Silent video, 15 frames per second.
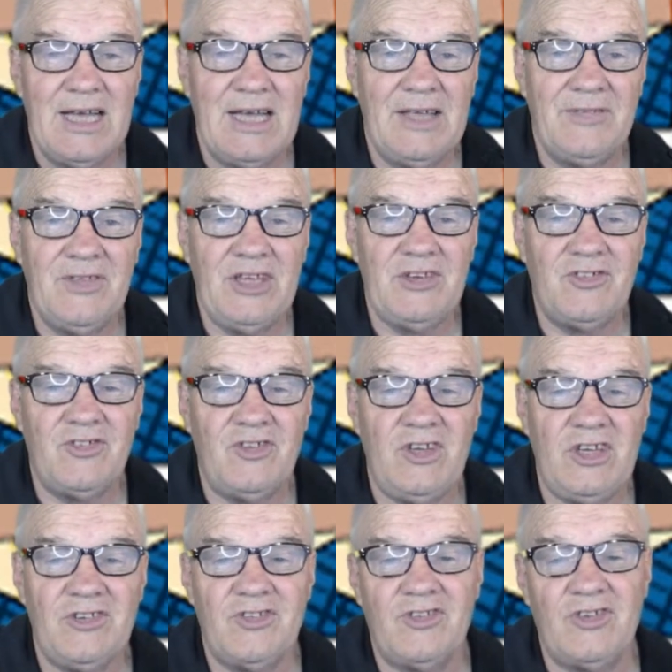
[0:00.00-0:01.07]
These
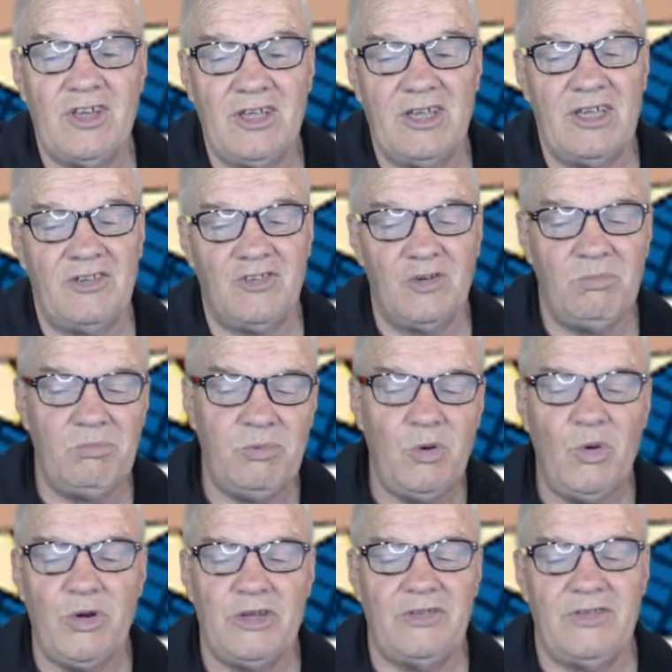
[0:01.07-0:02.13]
tests, it's
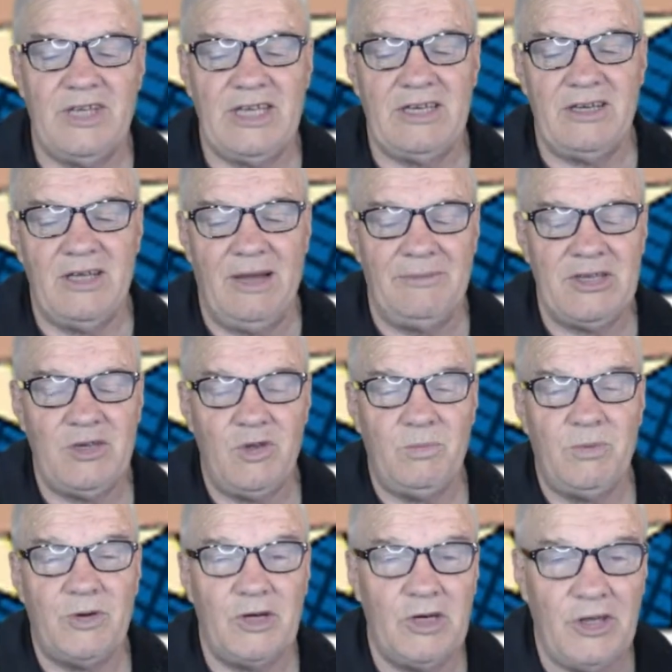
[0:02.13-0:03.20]
important that, you
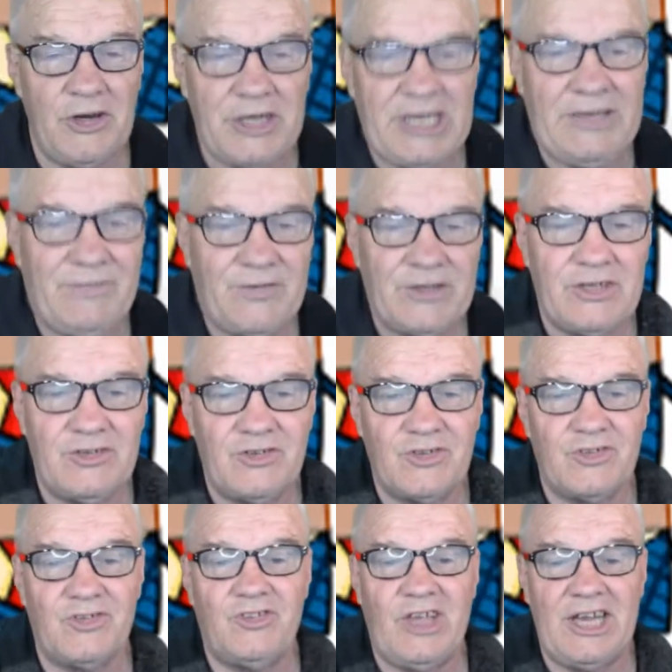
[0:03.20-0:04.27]
put a lot of effort
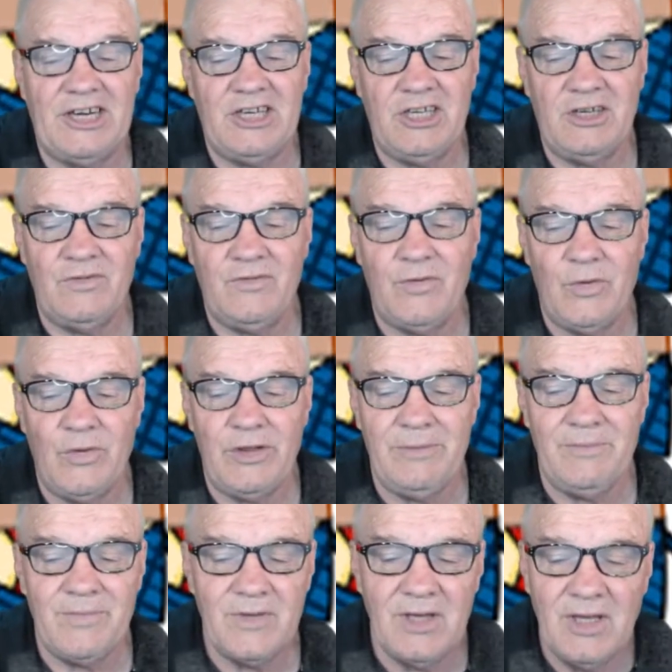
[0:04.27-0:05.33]
into studying for
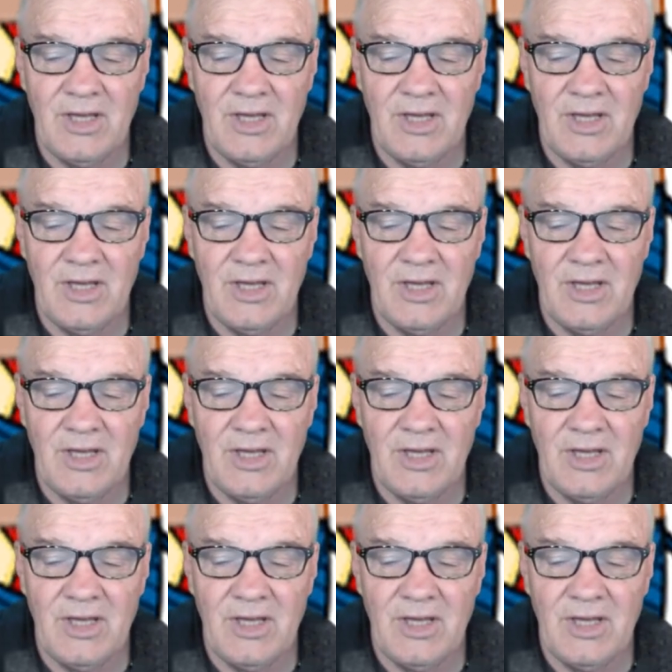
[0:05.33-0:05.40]
them.